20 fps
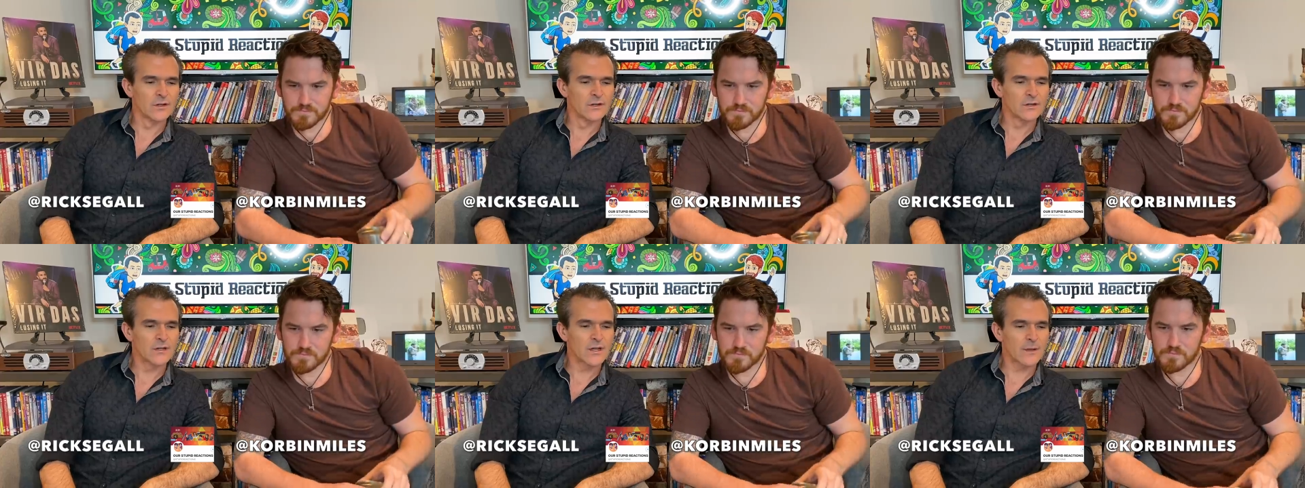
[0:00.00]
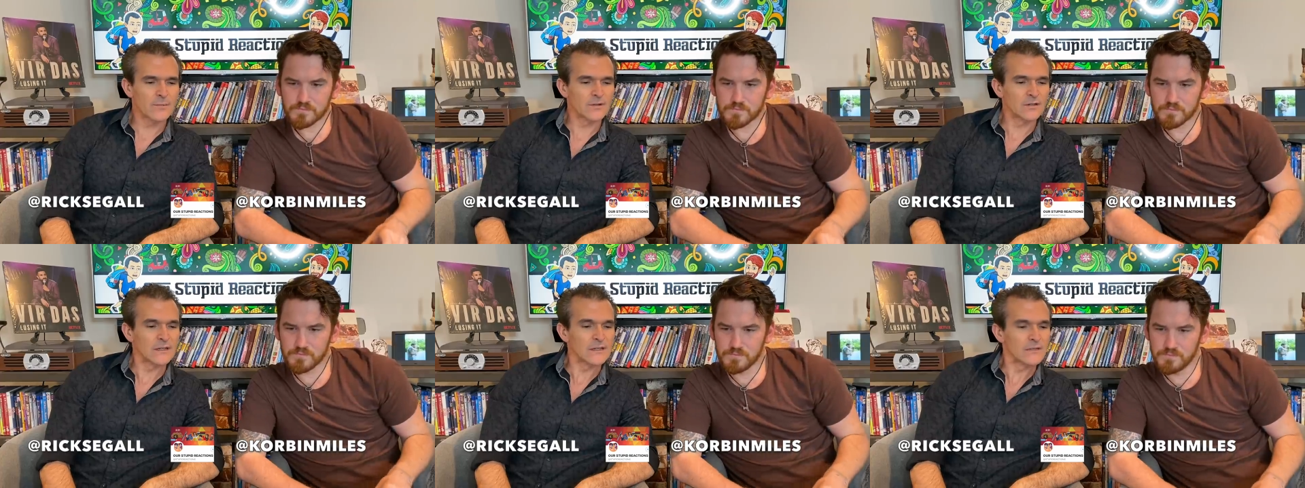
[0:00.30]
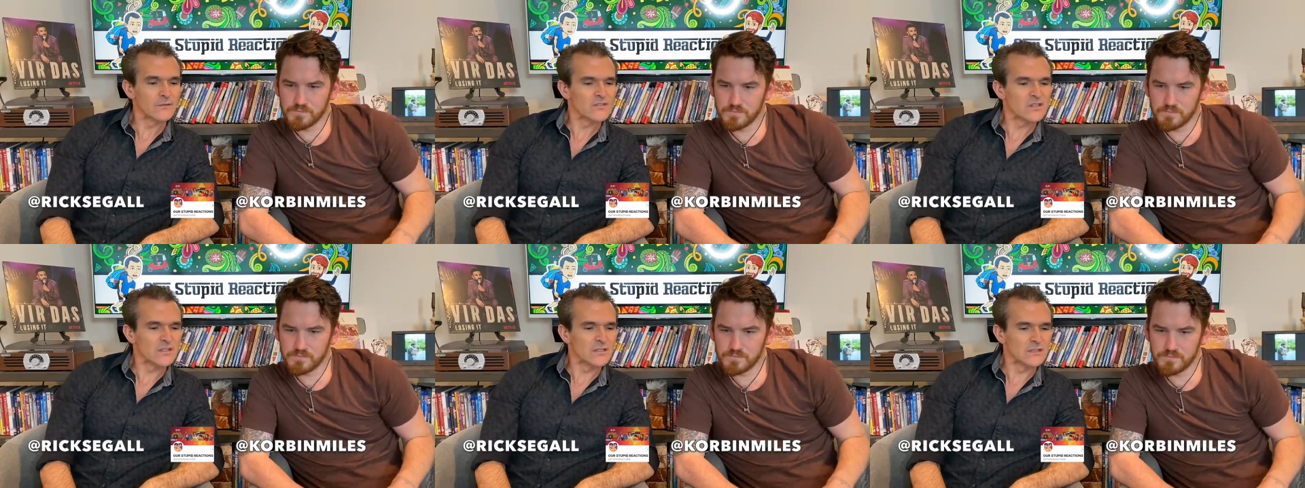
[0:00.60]
Speaker 1: Kabir
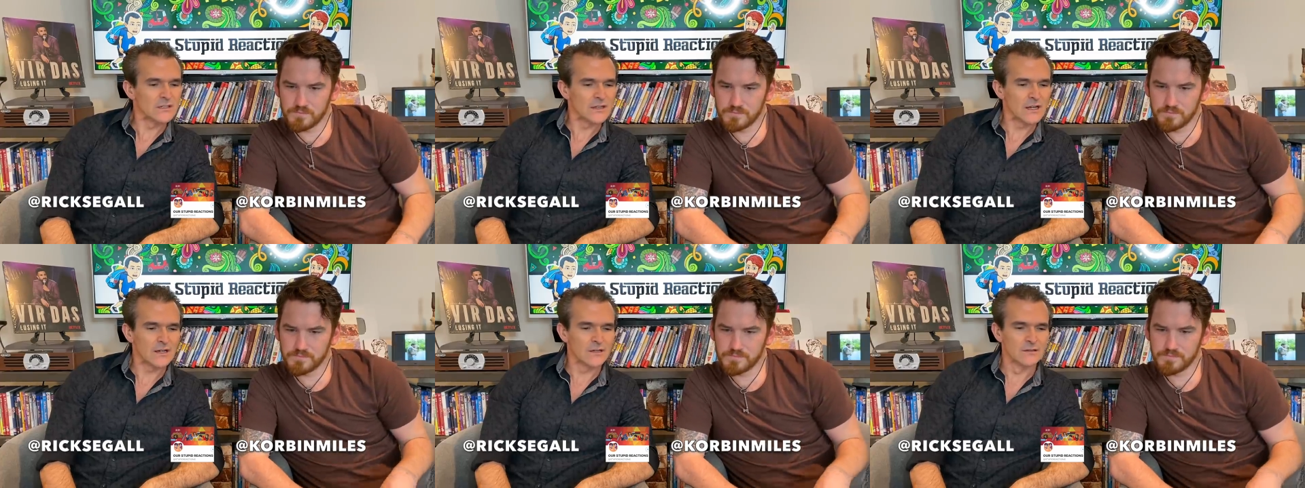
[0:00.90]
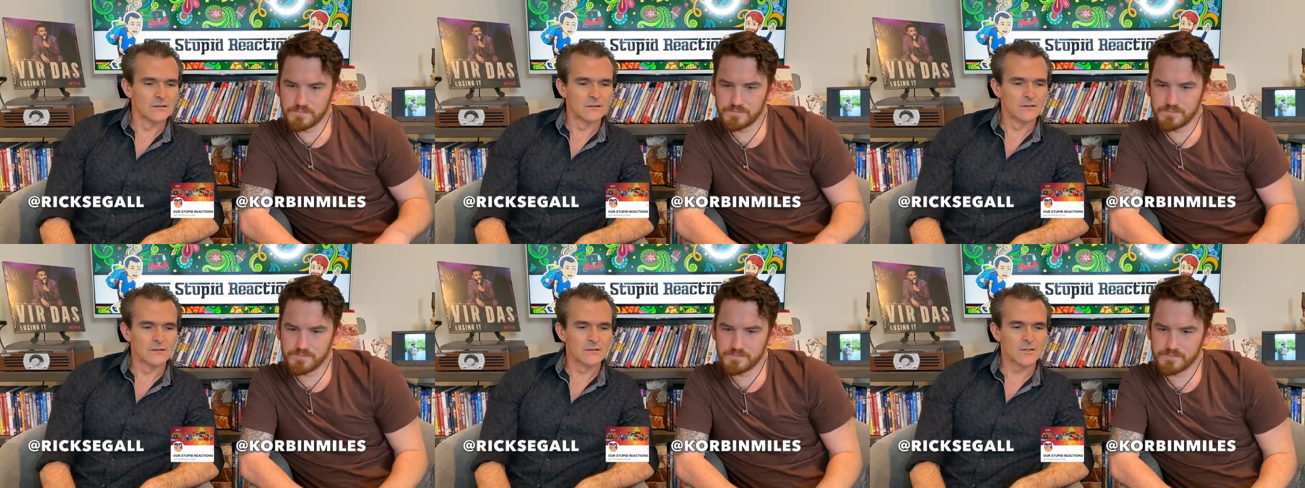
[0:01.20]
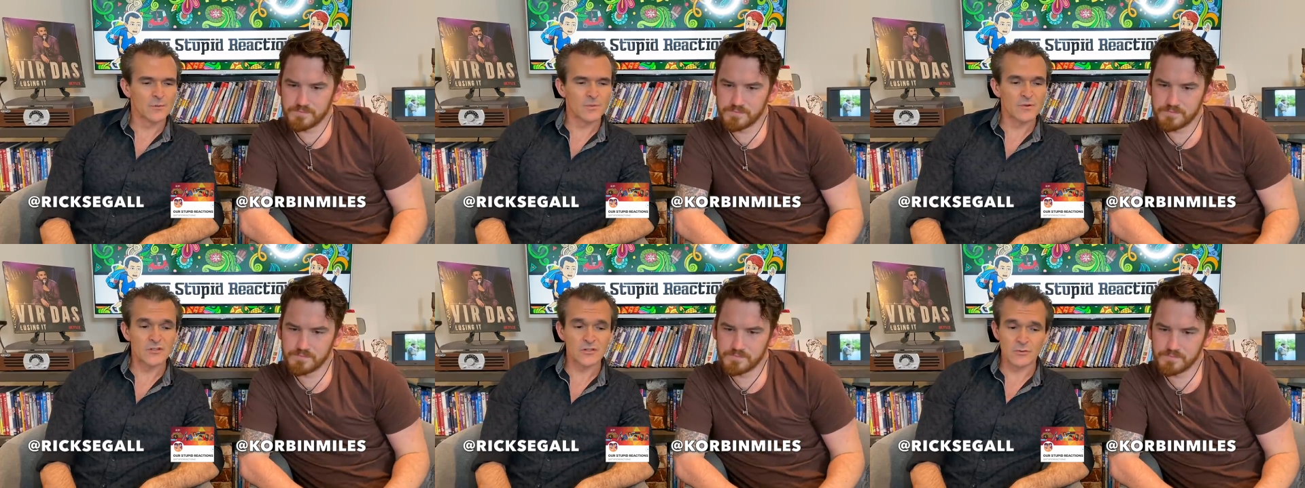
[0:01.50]
leaves India to
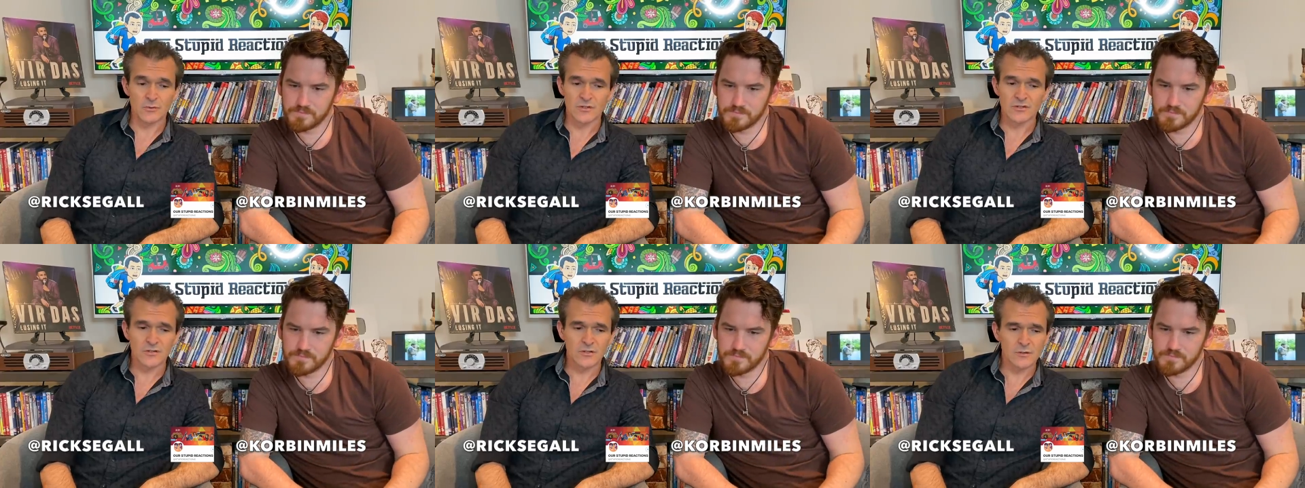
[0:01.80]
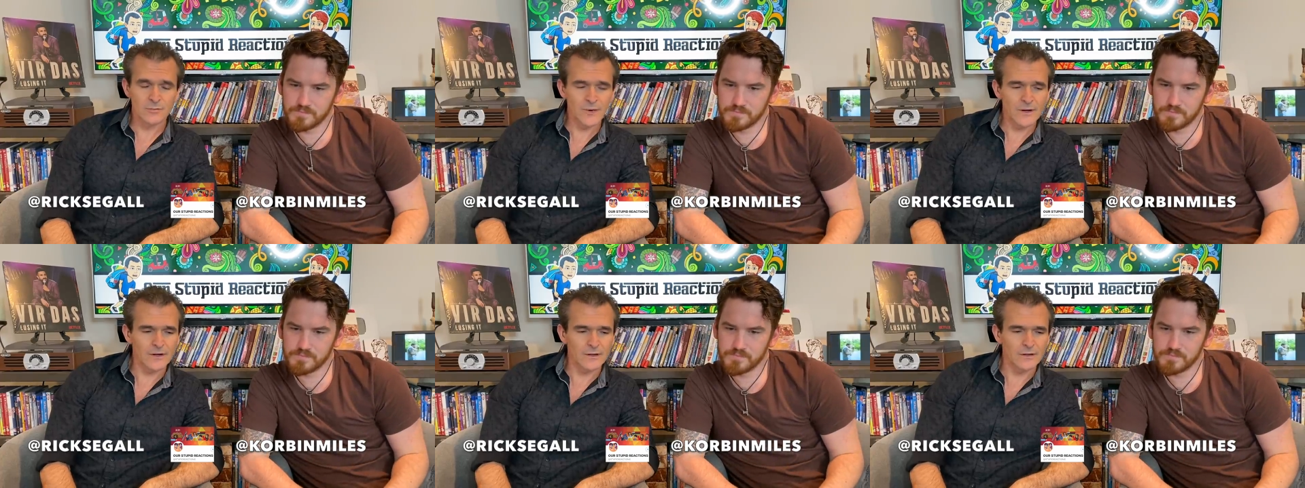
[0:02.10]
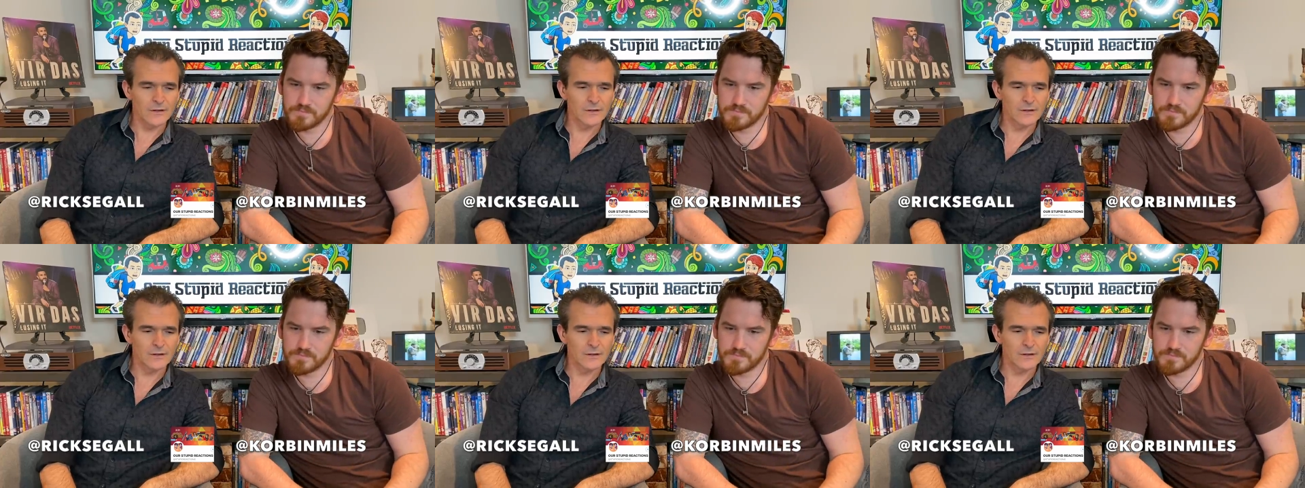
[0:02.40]
pursue his career.